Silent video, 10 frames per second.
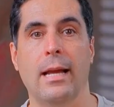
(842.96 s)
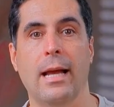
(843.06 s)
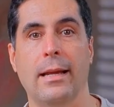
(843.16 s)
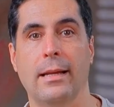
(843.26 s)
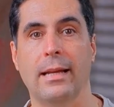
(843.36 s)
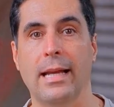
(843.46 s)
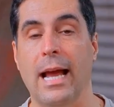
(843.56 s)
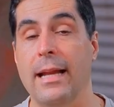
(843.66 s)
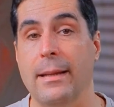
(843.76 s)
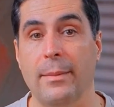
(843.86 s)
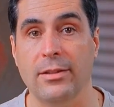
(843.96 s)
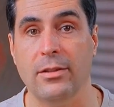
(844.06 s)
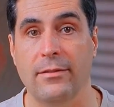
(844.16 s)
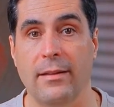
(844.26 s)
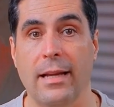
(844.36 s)
and as a
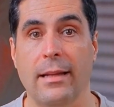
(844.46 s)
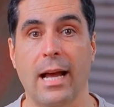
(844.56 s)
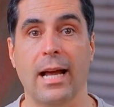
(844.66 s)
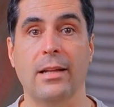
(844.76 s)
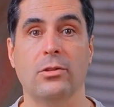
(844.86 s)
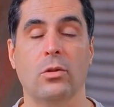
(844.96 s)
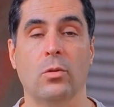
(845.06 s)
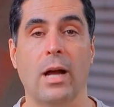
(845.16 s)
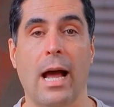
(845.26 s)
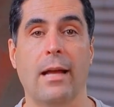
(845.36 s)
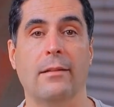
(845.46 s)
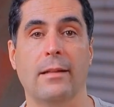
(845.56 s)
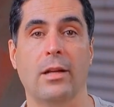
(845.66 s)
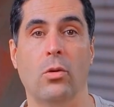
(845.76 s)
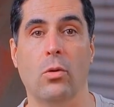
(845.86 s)
matter of fact i do have
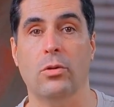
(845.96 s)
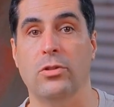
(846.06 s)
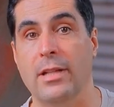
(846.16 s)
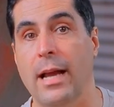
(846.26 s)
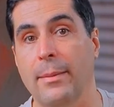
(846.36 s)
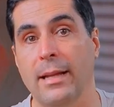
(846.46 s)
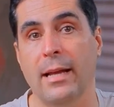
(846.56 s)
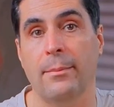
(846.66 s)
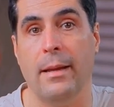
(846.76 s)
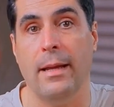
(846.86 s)
a course coming up